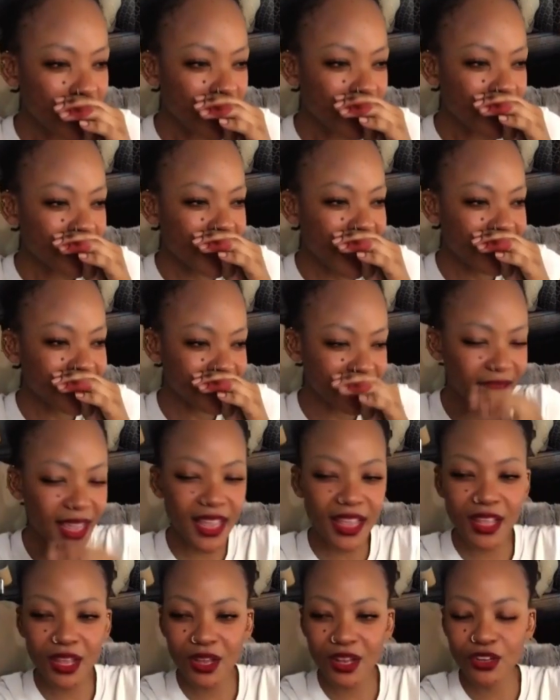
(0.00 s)
That
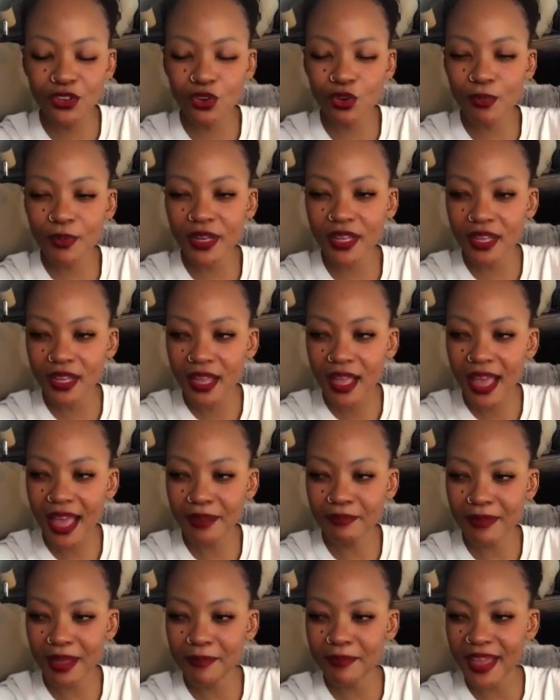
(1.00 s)
day, nobody
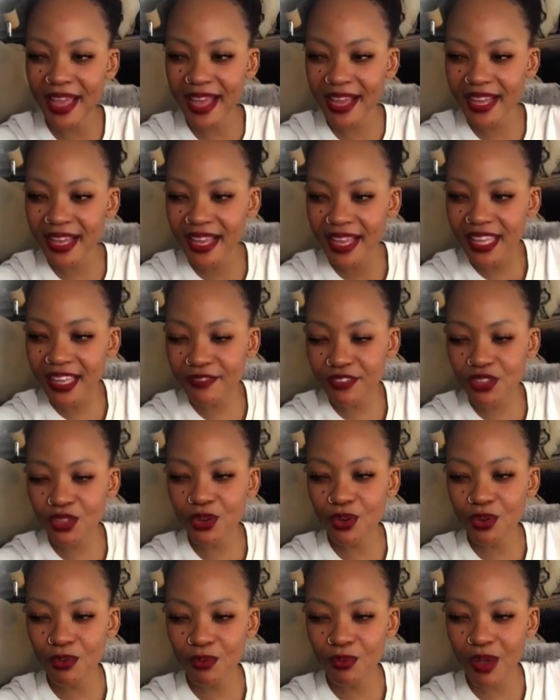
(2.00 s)
had my back, even
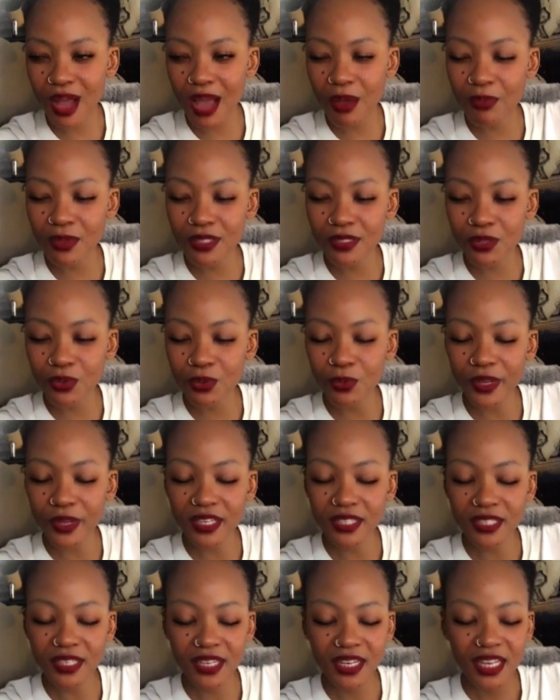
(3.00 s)
though I was a
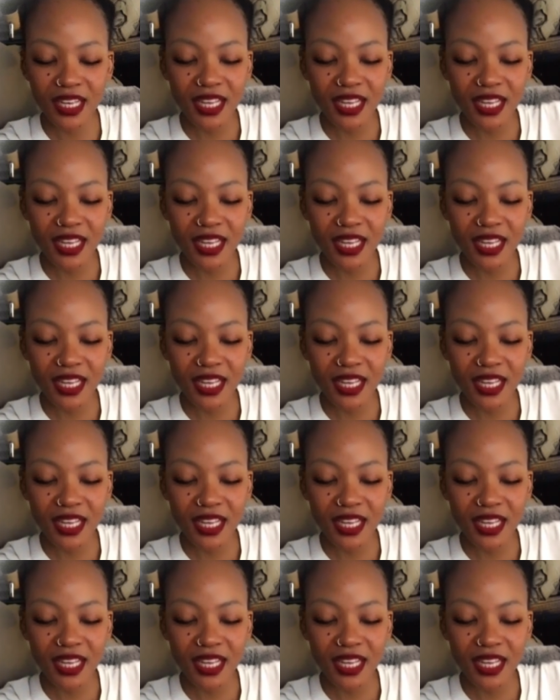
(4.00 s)
queen.